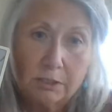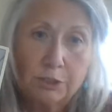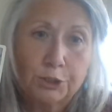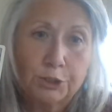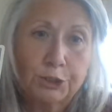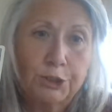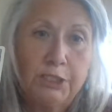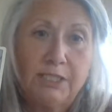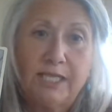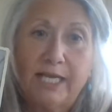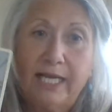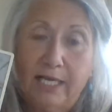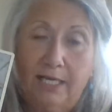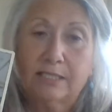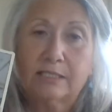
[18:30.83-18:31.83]
She
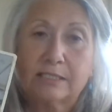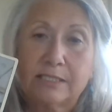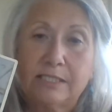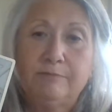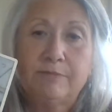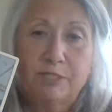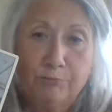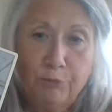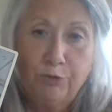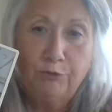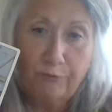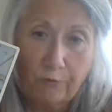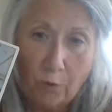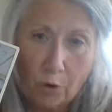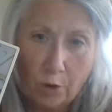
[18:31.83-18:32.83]
can't seem to
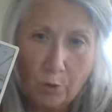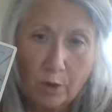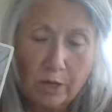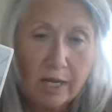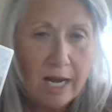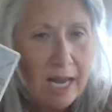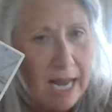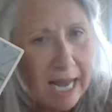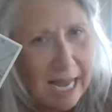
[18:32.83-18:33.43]
move forward.